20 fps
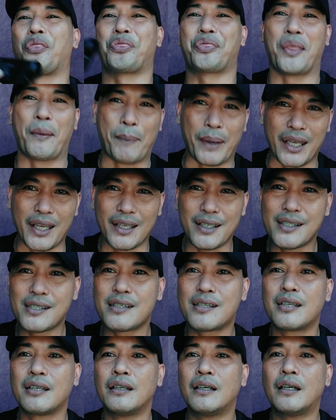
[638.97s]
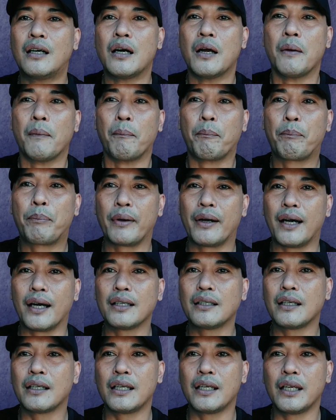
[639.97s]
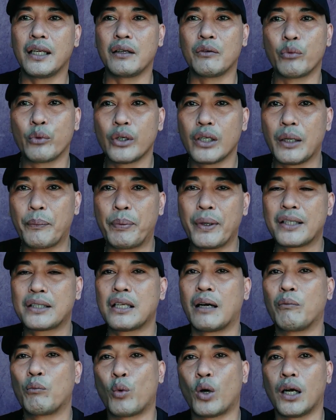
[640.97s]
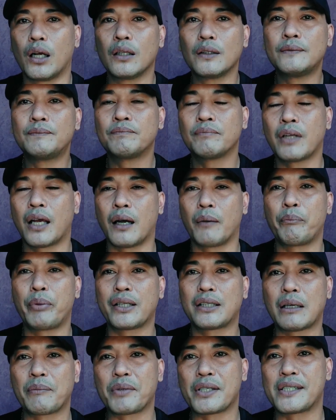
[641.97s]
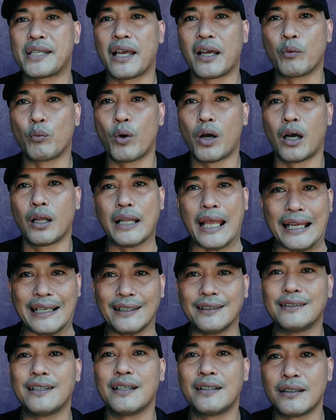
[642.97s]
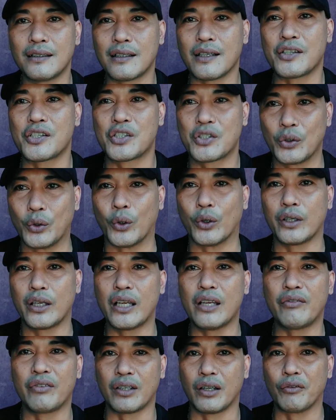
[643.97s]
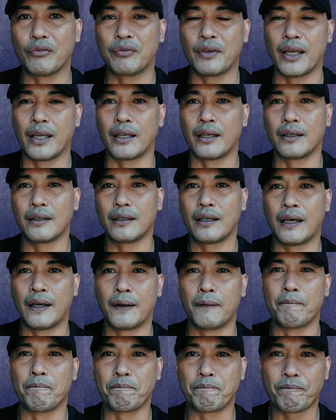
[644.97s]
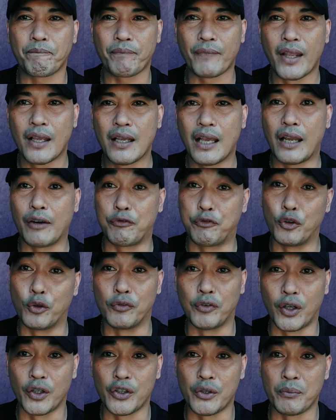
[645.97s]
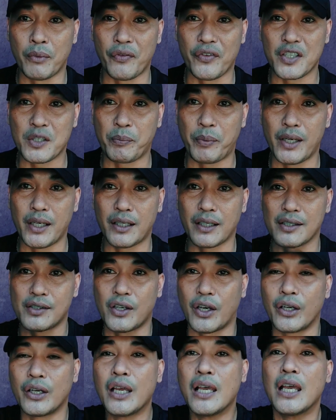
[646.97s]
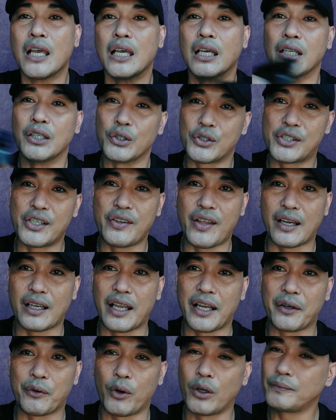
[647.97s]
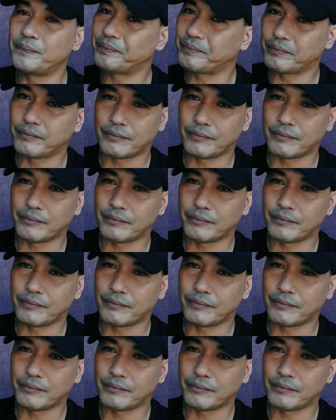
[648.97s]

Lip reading: the best, but it really picked up well, picked up the sound well, and it didn't distort even at full volume of the speaker. So you'll see that later on.